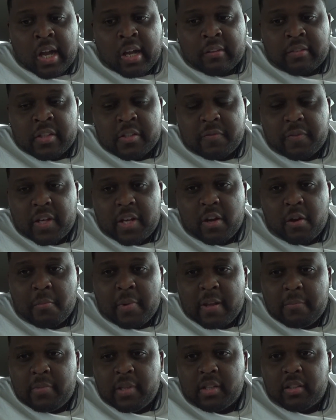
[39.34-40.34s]
This video
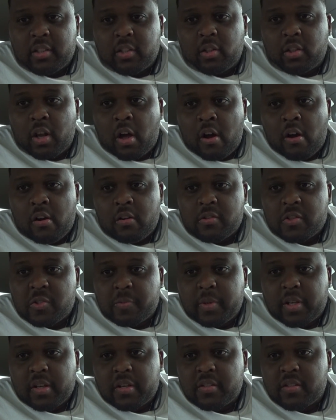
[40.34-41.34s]
may be a little long just
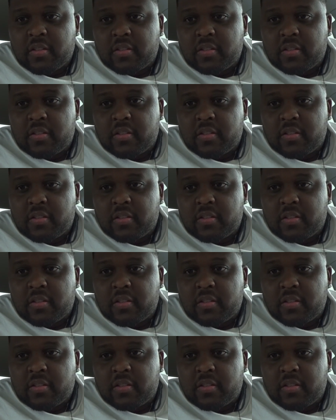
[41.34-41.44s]
because